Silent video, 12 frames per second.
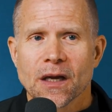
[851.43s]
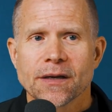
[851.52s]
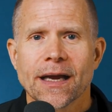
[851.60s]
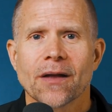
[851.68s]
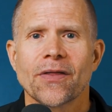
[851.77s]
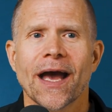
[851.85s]

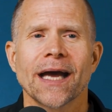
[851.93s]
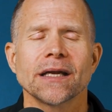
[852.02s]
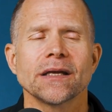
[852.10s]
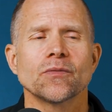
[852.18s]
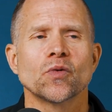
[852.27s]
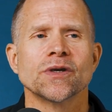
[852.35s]
Now
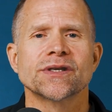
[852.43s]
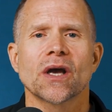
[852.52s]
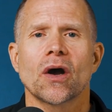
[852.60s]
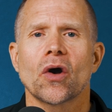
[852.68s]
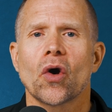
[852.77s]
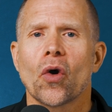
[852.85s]
that was
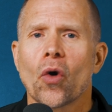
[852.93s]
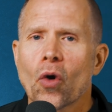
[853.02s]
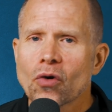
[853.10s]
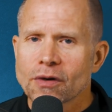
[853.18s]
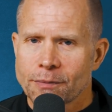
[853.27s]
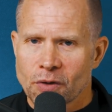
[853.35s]

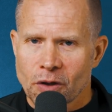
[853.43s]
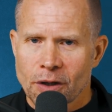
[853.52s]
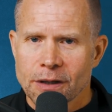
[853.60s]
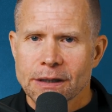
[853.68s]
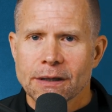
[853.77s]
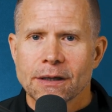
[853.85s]

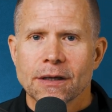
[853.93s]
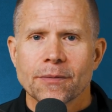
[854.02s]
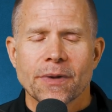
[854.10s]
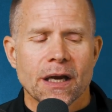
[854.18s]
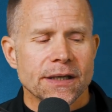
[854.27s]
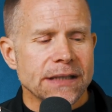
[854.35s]
horrible
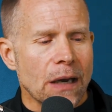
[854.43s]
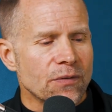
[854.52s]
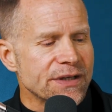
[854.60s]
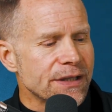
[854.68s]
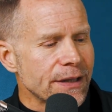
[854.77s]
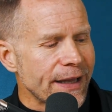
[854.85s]
because I
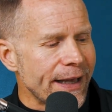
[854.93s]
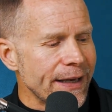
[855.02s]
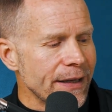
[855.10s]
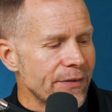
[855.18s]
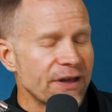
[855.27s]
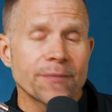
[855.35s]
was
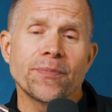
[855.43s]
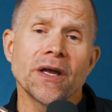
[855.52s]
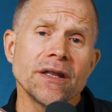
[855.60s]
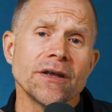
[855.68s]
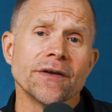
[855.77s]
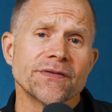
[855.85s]
letting the
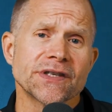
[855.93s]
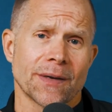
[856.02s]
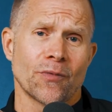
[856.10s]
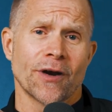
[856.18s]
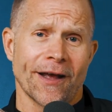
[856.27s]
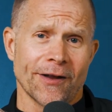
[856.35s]
opinion of
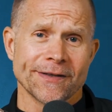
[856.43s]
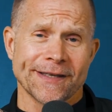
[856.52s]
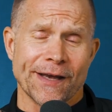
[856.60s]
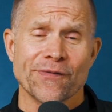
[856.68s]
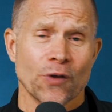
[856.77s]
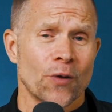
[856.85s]
someone else,
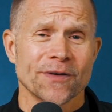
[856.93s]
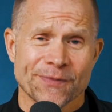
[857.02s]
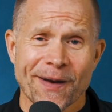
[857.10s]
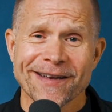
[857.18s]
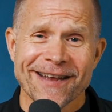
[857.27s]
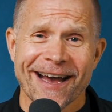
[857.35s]
even though it was
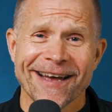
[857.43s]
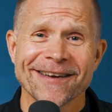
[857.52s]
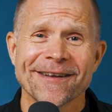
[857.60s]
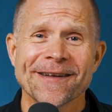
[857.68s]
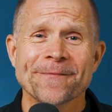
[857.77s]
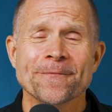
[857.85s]
my
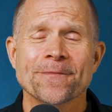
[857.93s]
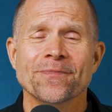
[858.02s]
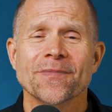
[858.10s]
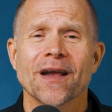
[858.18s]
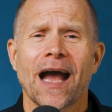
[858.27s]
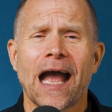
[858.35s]
dad,
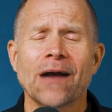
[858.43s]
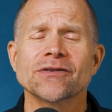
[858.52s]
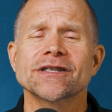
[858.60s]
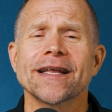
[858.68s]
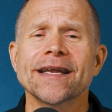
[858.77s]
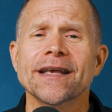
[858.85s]
I
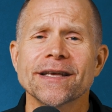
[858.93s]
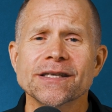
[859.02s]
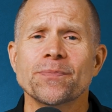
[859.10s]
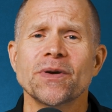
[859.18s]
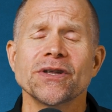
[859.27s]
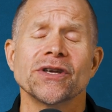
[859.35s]
was letting his
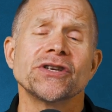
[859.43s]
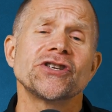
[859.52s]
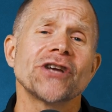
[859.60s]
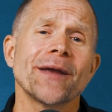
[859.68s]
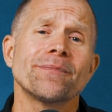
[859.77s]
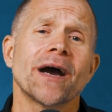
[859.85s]
opinion
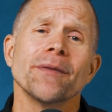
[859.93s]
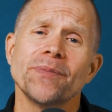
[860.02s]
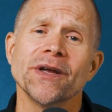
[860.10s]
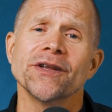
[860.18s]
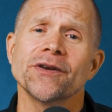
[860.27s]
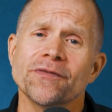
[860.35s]
shape my
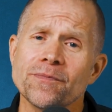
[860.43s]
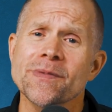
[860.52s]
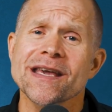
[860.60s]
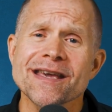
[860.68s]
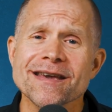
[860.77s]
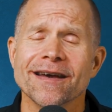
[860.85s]
opinion of
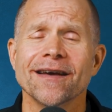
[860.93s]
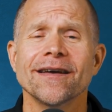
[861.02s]
me.